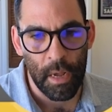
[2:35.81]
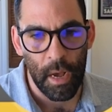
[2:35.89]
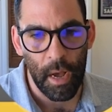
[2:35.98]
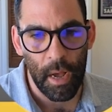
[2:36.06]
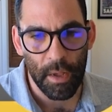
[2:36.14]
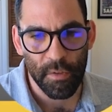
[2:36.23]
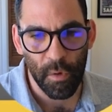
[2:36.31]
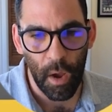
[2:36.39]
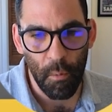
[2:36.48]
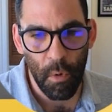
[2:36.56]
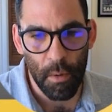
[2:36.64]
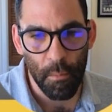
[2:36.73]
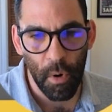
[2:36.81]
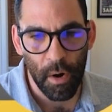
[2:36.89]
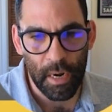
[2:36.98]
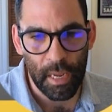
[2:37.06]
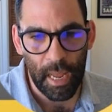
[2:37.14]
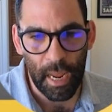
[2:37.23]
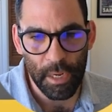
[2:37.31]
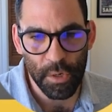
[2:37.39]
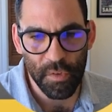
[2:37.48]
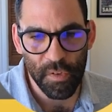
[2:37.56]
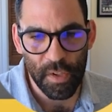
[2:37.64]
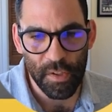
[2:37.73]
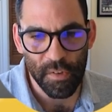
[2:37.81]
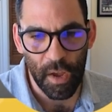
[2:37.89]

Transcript: Uh, so I want marketing agencies.